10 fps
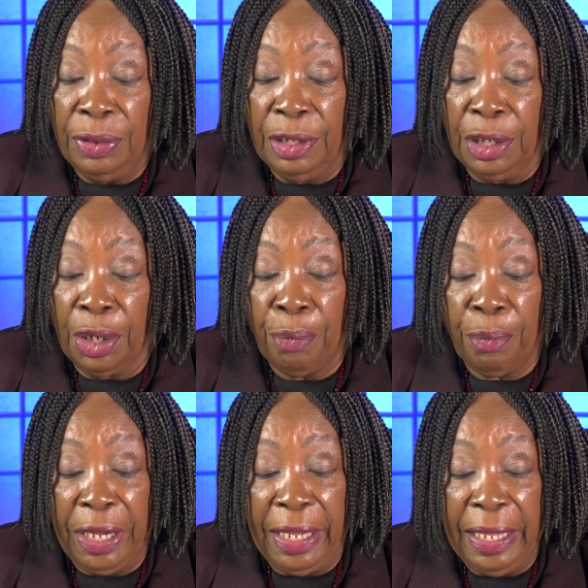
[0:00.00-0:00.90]
the
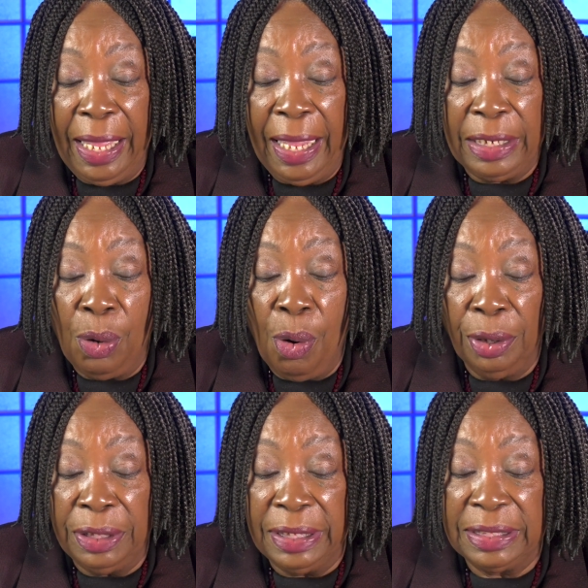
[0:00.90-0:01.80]
decree and the
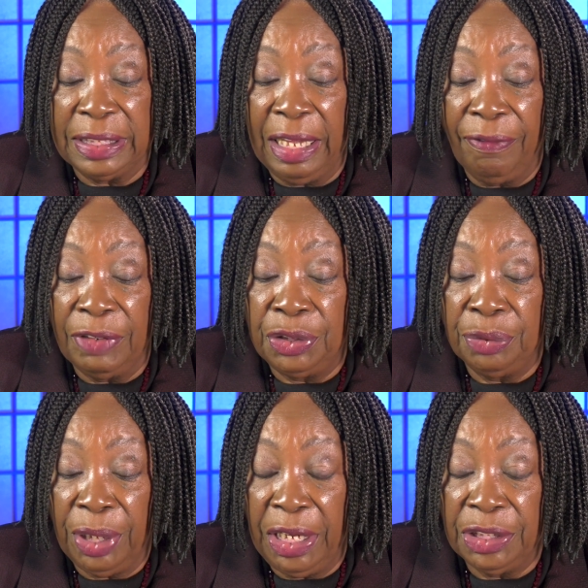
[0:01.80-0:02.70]
ordinance given
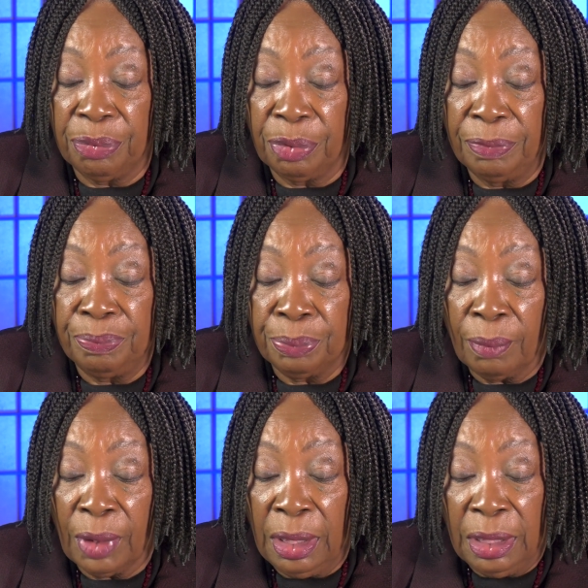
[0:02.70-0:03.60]
to Israel,
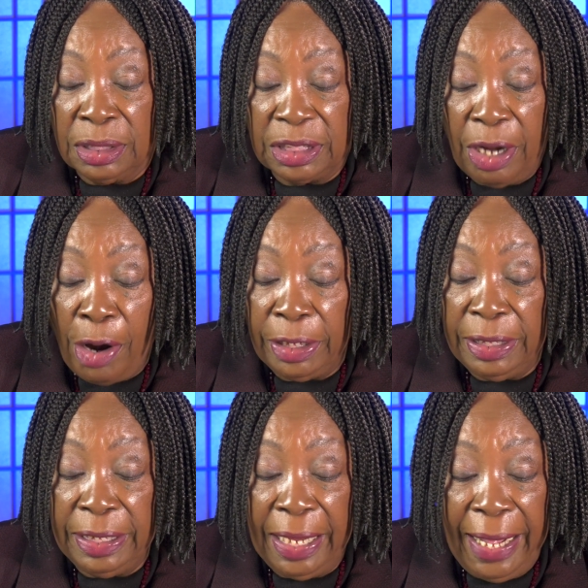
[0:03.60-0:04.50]

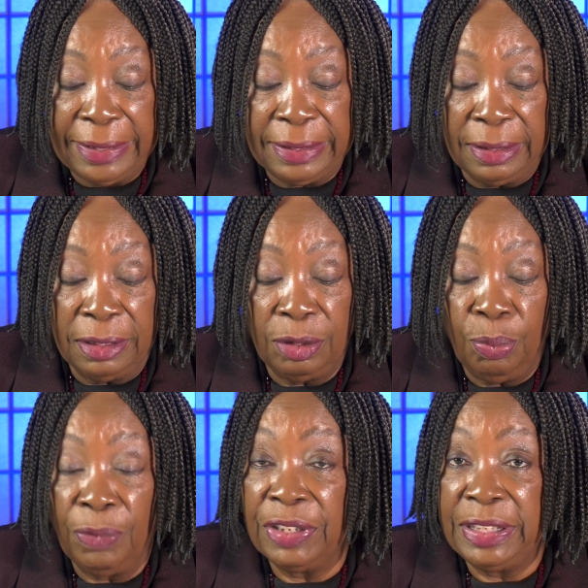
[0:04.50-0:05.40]
starting in Exodus
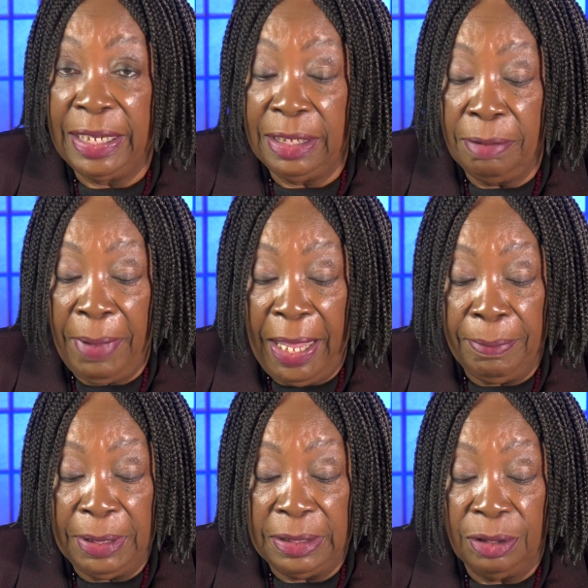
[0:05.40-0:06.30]
with the Ten
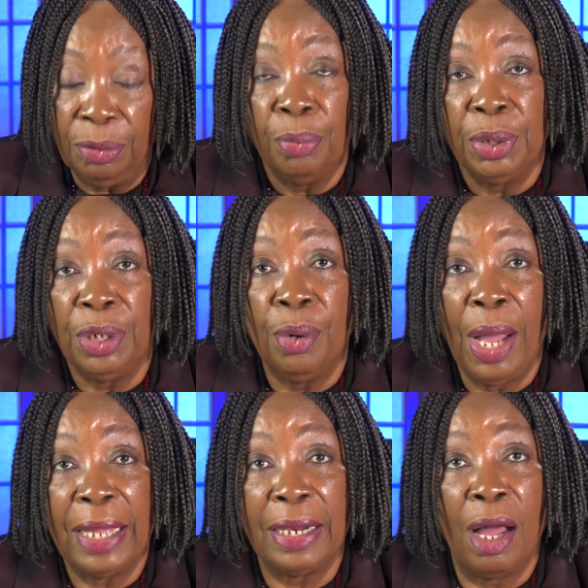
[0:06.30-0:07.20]
Commandments. We know
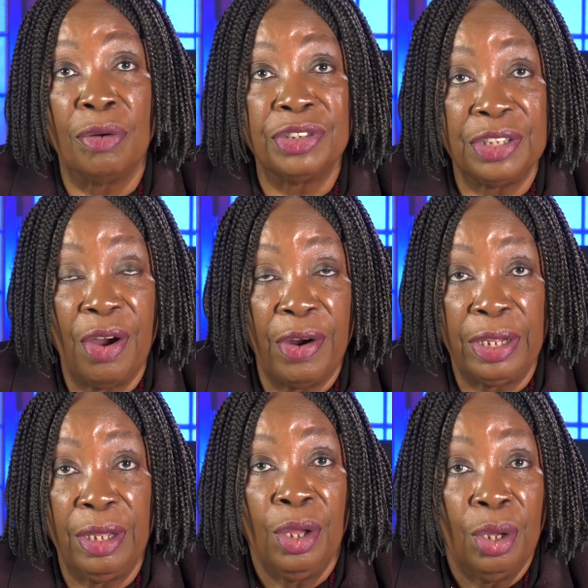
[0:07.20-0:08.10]
how it all started.